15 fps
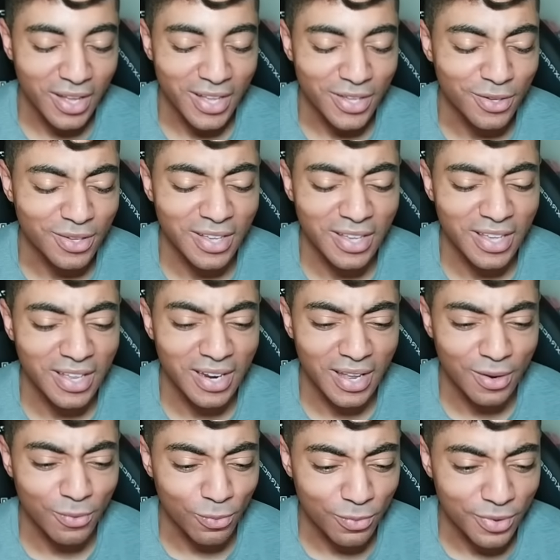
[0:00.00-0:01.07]
you can get
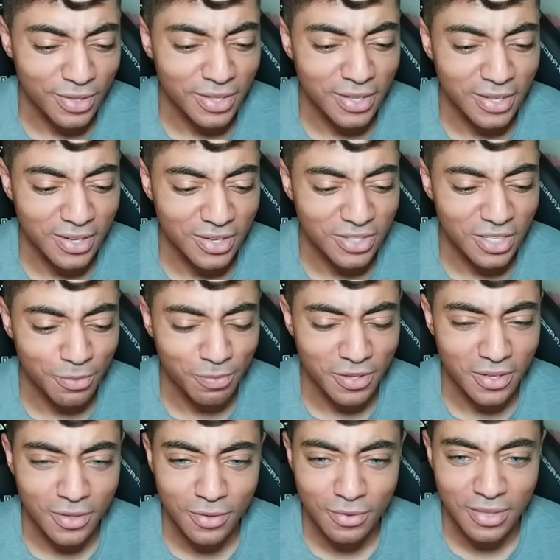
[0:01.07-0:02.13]
a really good
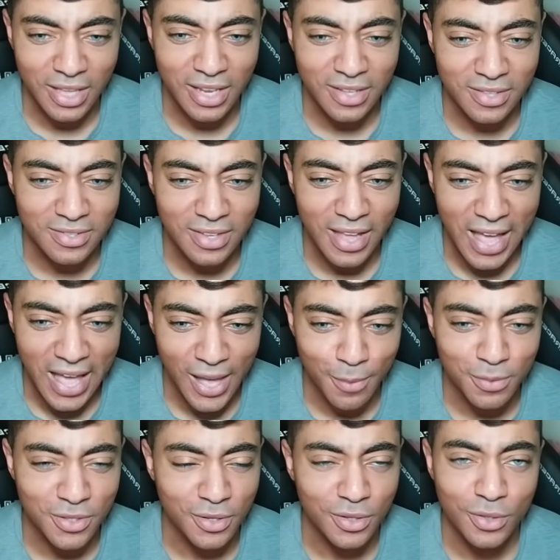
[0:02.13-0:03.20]
GPU that is
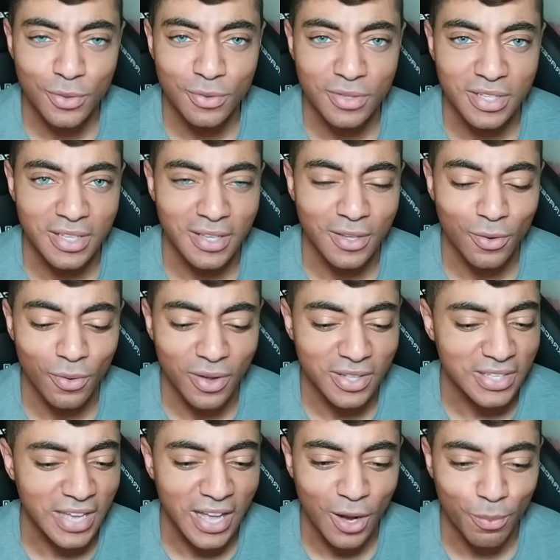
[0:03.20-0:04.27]
absolutely going
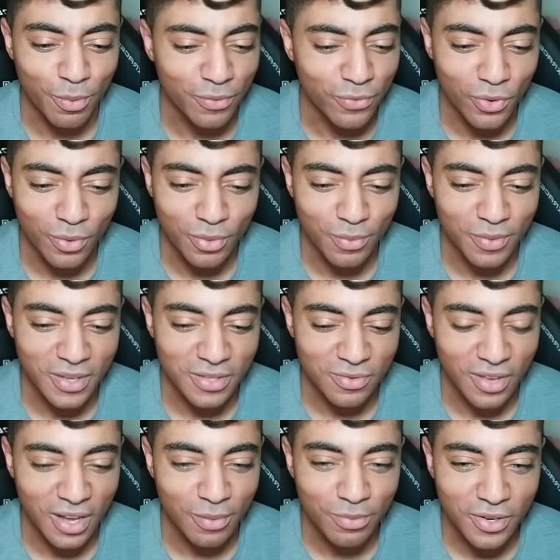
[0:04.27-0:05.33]
to outperform the
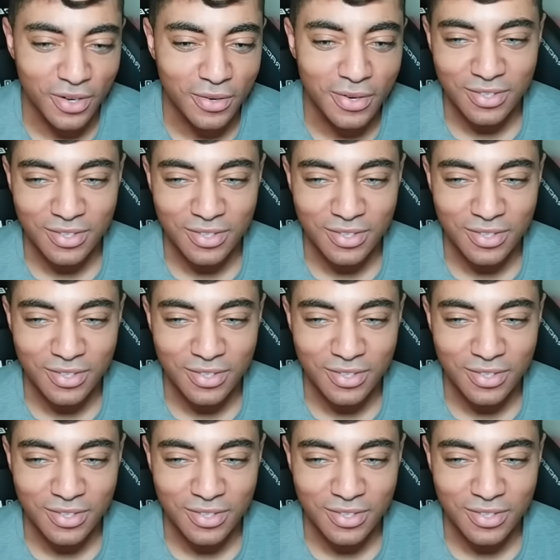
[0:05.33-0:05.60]
PS5 Pro.